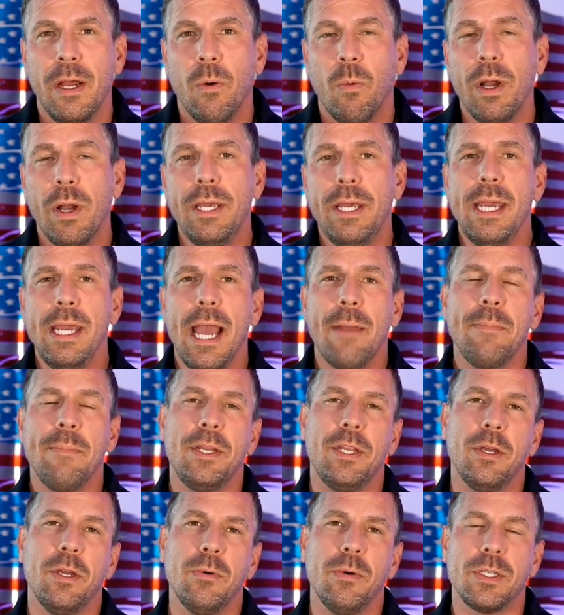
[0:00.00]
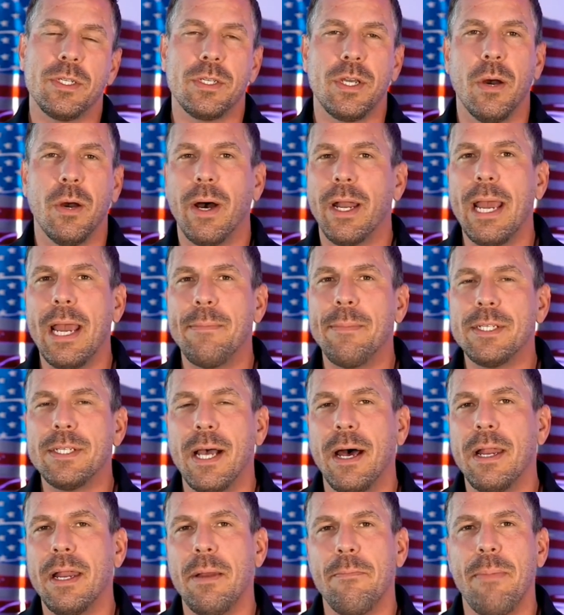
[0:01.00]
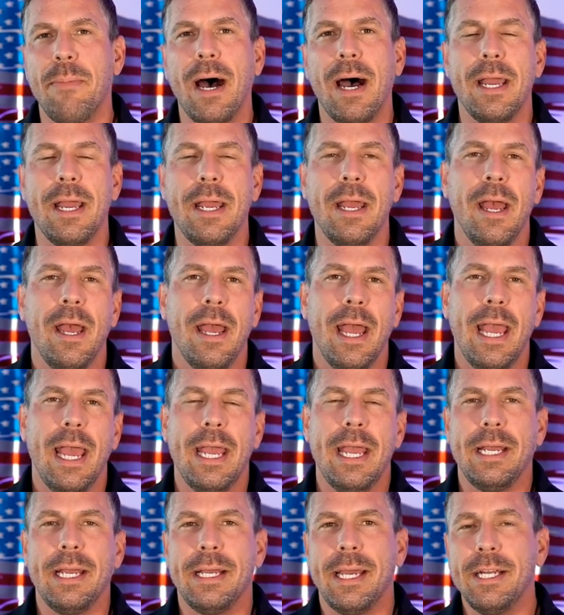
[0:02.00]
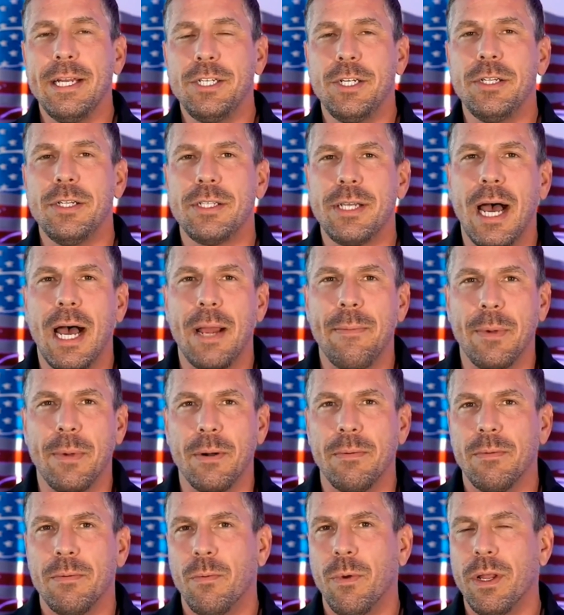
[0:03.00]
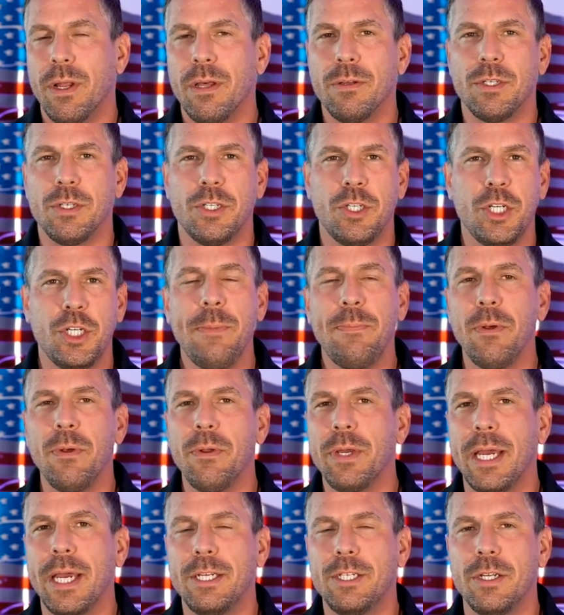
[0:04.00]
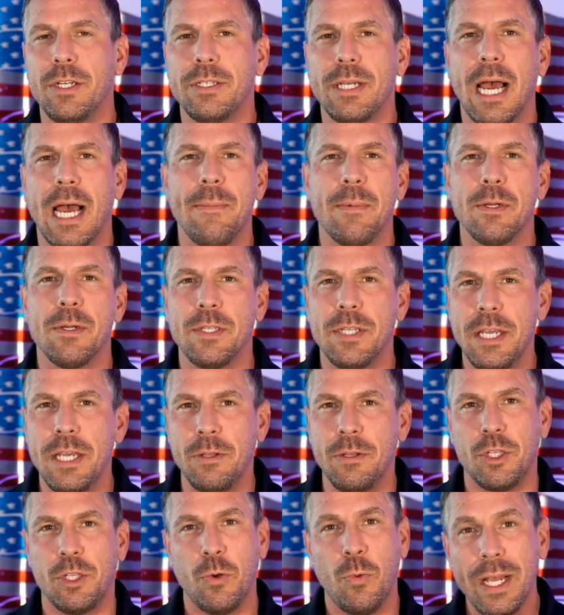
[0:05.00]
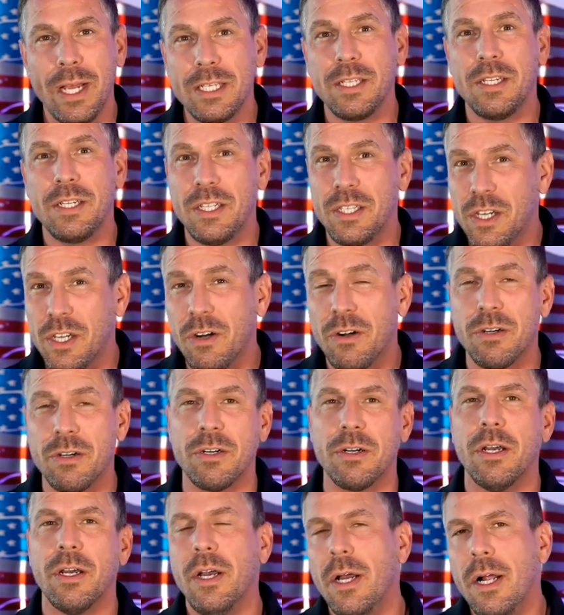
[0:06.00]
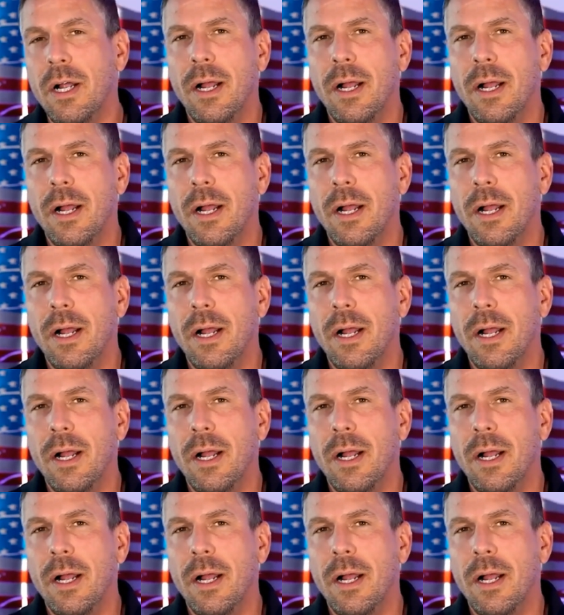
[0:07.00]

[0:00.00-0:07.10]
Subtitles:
What he had me do was go on Amazon and buy a kitchen timer, one of those cheap little kitchen timers that you twist and turn.